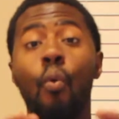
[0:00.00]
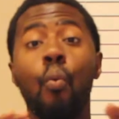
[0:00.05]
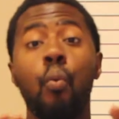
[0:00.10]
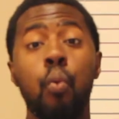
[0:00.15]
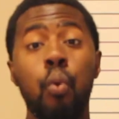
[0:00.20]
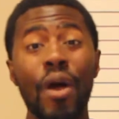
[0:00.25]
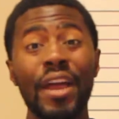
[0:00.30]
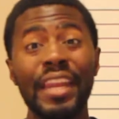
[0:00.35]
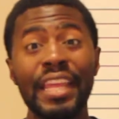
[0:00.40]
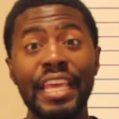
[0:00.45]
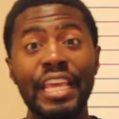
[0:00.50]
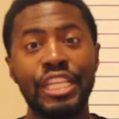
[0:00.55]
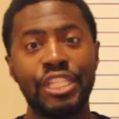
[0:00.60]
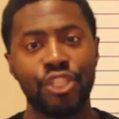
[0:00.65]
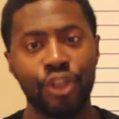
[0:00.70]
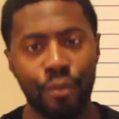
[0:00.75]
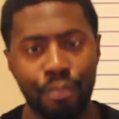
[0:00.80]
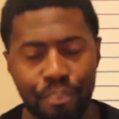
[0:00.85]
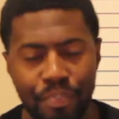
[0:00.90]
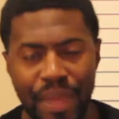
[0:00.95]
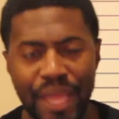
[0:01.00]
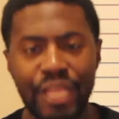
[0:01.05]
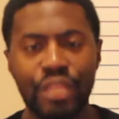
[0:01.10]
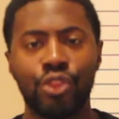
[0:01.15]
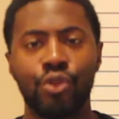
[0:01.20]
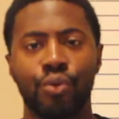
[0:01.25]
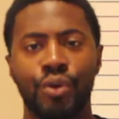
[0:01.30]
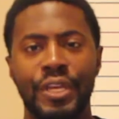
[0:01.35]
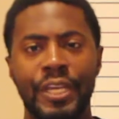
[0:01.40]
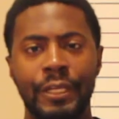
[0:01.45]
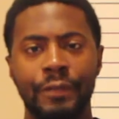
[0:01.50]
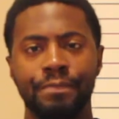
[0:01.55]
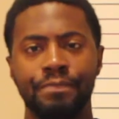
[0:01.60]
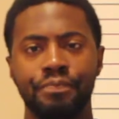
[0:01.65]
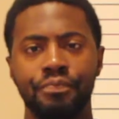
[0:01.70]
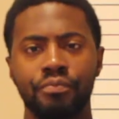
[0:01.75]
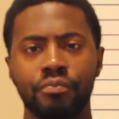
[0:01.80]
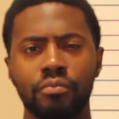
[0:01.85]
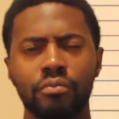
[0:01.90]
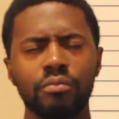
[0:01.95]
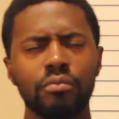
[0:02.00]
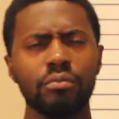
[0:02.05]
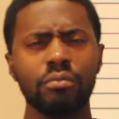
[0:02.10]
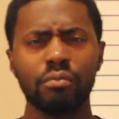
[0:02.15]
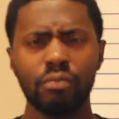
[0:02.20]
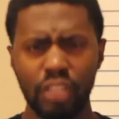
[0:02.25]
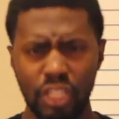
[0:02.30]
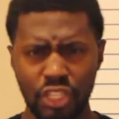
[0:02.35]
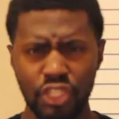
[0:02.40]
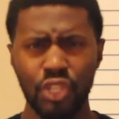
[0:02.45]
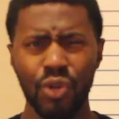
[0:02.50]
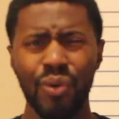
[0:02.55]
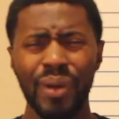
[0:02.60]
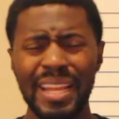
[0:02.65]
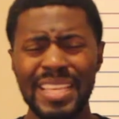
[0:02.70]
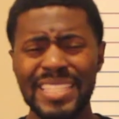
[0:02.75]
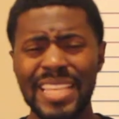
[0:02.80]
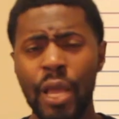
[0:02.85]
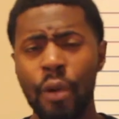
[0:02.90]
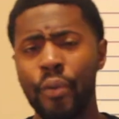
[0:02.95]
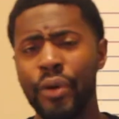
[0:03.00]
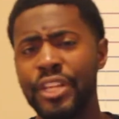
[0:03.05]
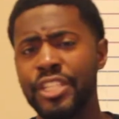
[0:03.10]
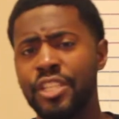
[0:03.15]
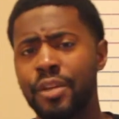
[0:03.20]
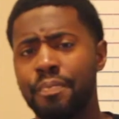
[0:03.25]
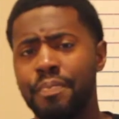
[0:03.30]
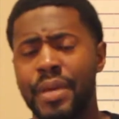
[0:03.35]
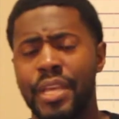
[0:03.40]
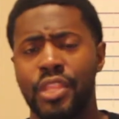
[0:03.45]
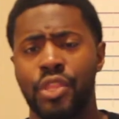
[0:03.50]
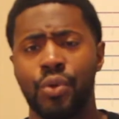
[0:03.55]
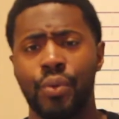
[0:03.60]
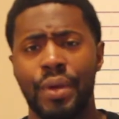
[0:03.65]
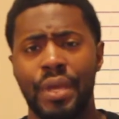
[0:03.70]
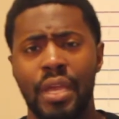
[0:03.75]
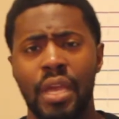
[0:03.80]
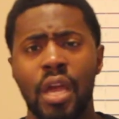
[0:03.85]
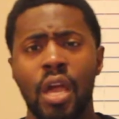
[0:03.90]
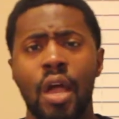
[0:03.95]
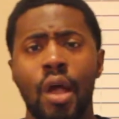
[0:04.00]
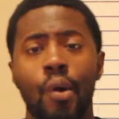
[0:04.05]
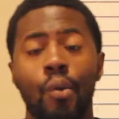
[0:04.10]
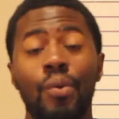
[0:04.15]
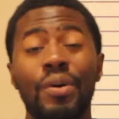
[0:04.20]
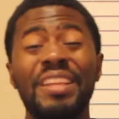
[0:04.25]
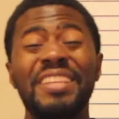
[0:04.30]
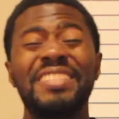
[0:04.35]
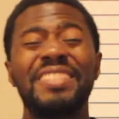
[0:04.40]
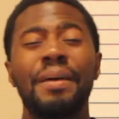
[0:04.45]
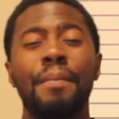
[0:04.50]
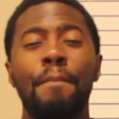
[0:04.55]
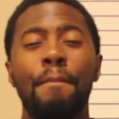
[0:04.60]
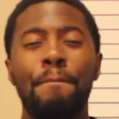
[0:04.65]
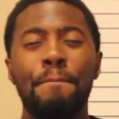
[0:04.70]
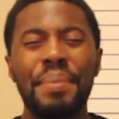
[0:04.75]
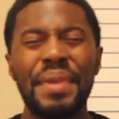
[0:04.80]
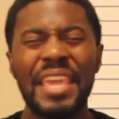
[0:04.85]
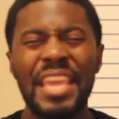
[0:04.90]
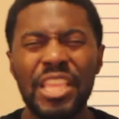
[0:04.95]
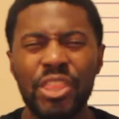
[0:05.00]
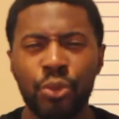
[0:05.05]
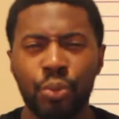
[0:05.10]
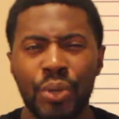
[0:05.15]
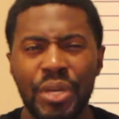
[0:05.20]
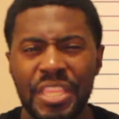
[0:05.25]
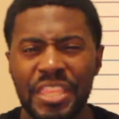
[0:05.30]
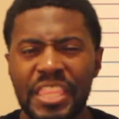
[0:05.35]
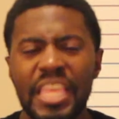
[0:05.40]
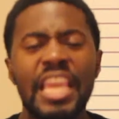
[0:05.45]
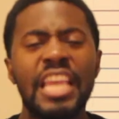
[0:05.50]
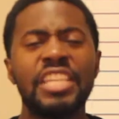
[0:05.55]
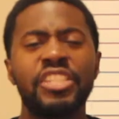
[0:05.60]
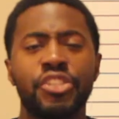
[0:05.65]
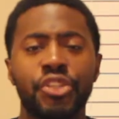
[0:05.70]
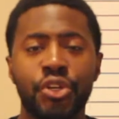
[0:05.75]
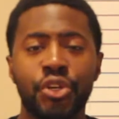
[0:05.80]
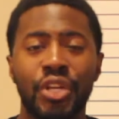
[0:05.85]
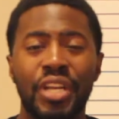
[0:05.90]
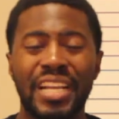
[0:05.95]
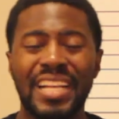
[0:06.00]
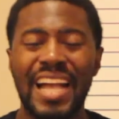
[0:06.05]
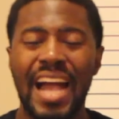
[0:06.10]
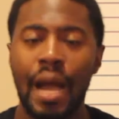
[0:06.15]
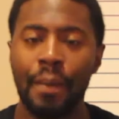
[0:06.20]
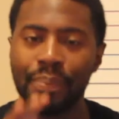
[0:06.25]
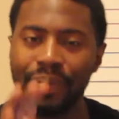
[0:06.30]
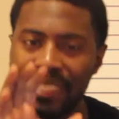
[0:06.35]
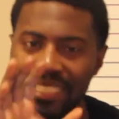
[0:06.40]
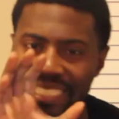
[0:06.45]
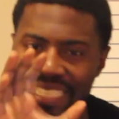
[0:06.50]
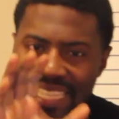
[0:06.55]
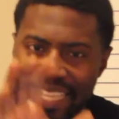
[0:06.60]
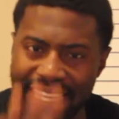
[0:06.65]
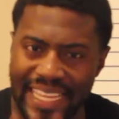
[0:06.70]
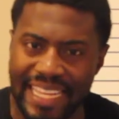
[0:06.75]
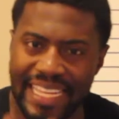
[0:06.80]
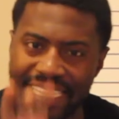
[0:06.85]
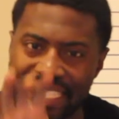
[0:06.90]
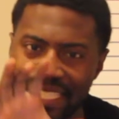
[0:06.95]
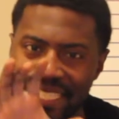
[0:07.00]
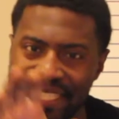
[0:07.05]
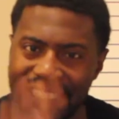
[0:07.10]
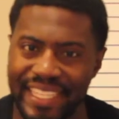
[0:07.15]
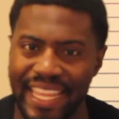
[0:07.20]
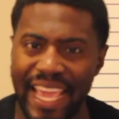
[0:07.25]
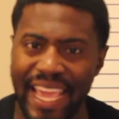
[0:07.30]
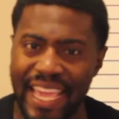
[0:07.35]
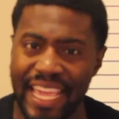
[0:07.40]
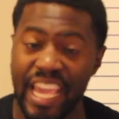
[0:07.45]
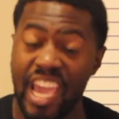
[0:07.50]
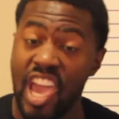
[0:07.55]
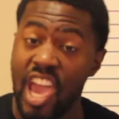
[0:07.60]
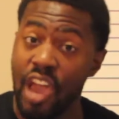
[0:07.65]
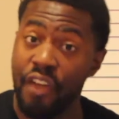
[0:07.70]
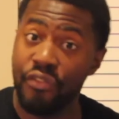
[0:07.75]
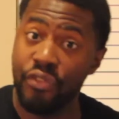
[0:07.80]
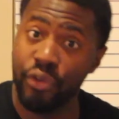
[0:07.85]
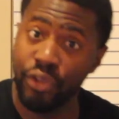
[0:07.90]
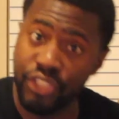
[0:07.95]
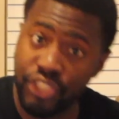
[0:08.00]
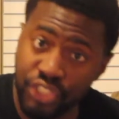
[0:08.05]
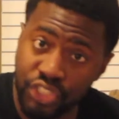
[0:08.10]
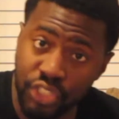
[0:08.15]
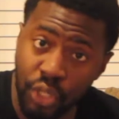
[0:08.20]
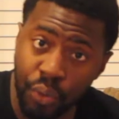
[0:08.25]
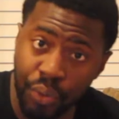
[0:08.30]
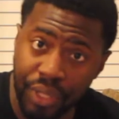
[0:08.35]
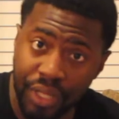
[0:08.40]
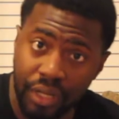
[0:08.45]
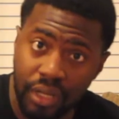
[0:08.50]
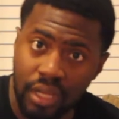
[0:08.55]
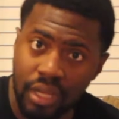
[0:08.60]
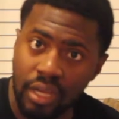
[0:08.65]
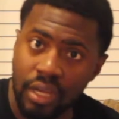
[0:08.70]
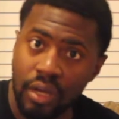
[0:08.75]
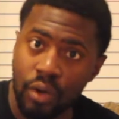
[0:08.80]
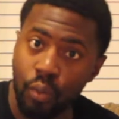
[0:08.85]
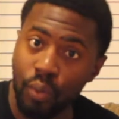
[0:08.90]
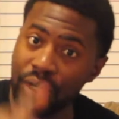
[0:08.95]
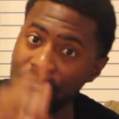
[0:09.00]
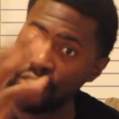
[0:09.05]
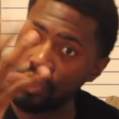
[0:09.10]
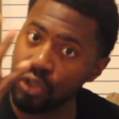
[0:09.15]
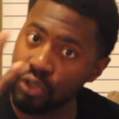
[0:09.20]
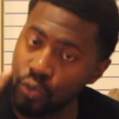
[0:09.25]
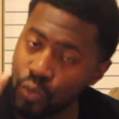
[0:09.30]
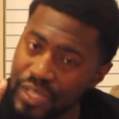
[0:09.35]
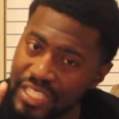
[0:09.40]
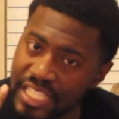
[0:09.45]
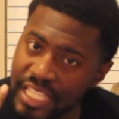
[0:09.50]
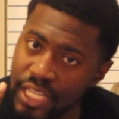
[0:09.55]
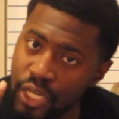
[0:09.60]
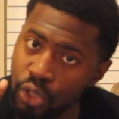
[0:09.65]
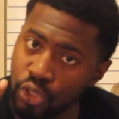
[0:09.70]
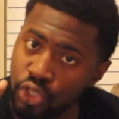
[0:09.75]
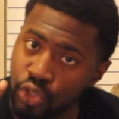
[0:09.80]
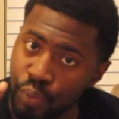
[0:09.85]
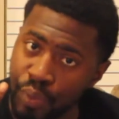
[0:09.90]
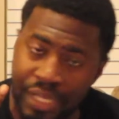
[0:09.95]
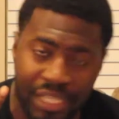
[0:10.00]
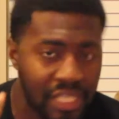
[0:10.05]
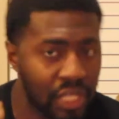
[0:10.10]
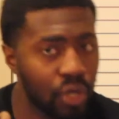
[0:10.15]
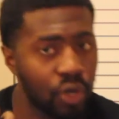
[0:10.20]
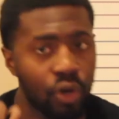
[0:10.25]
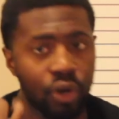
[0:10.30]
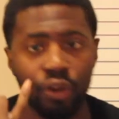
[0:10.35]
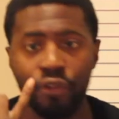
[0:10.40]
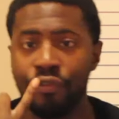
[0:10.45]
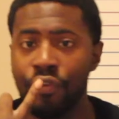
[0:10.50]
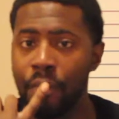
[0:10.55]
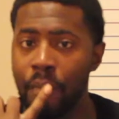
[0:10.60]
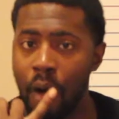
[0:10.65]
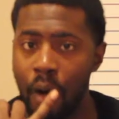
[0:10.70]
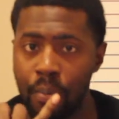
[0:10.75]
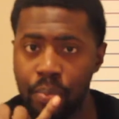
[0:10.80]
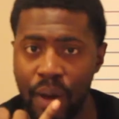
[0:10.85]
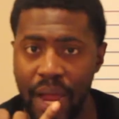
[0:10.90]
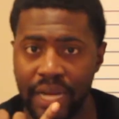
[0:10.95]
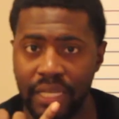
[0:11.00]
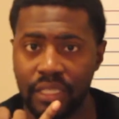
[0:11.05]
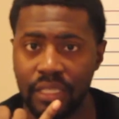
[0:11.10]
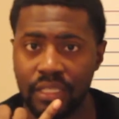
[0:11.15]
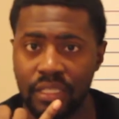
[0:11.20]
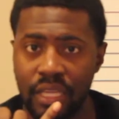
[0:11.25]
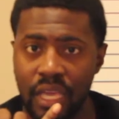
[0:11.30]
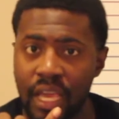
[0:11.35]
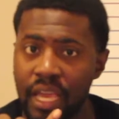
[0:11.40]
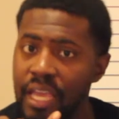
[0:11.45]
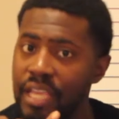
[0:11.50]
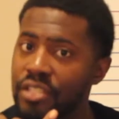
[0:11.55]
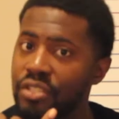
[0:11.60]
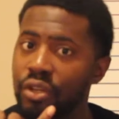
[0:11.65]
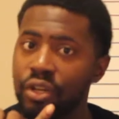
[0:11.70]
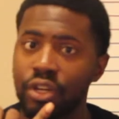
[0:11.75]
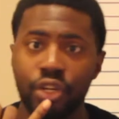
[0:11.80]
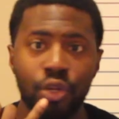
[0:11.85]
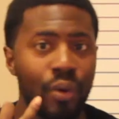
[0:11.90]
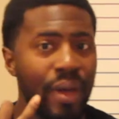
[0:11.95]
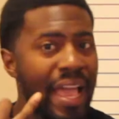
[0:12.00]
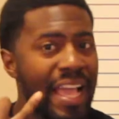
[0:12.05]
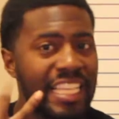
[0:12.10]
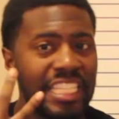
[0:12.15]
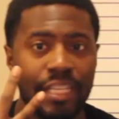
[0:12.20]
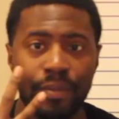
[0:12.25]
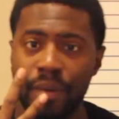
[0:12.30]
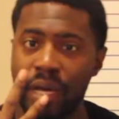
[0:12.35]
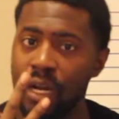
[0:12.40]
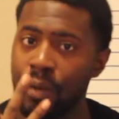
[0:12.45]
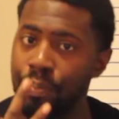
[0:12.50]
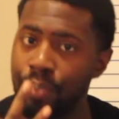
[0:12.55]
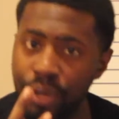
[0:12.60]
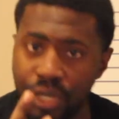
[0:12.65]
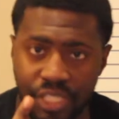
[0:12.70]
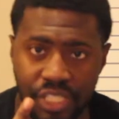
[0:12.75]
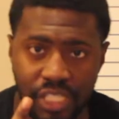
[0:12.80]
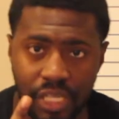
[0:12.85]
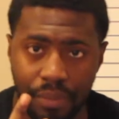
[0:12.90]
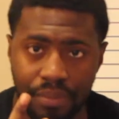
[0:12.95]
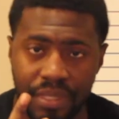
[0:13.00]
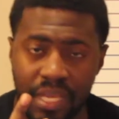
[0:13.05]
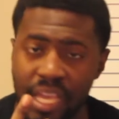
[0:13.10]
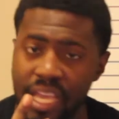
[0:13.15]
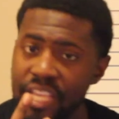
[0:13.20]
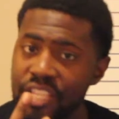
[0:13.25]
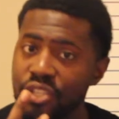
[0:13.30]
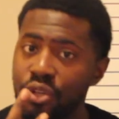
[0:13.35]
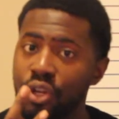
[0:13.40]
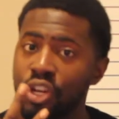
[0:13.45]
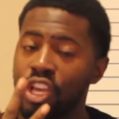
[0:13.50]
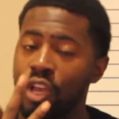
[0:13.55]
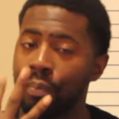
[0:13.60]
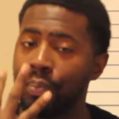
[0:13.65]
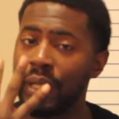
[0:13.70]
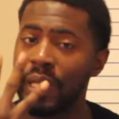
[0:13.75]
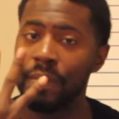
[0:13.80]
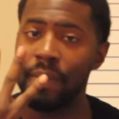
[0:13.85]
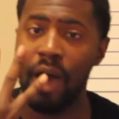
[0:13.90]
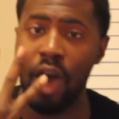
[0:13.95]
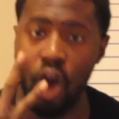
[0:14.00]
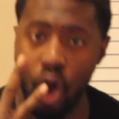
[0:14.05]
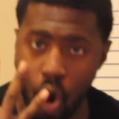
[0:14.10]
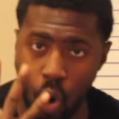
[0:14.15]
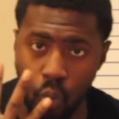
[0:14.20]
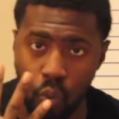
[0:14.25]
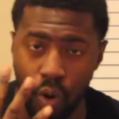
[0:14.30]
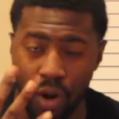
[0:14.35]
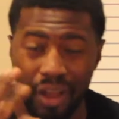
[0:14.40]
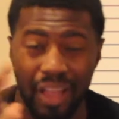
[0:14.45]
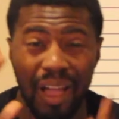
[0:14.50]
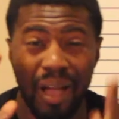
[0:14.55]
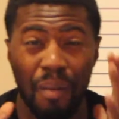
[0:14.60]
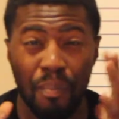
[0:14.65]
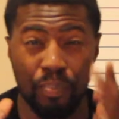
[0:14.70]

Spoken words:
what is your big 3? So when I say what is your big 3, what is the big 3 things you're gonna accomplish each day? If you're a student, what's in those 3? Is it gonna go to football practice? Is it going to do X amount of push-ups? Is it going to complete my homework?